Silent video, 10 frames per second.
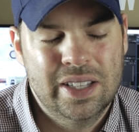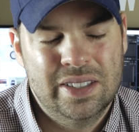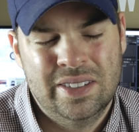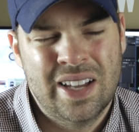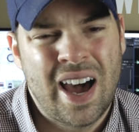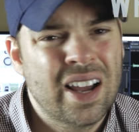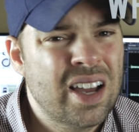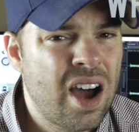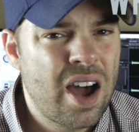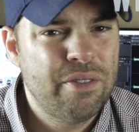it's
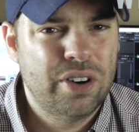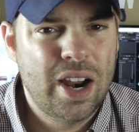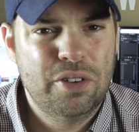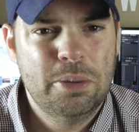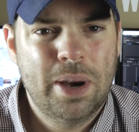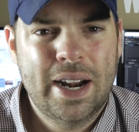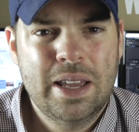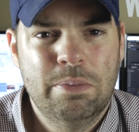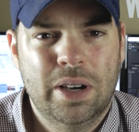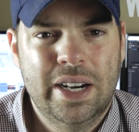not a con for everybody,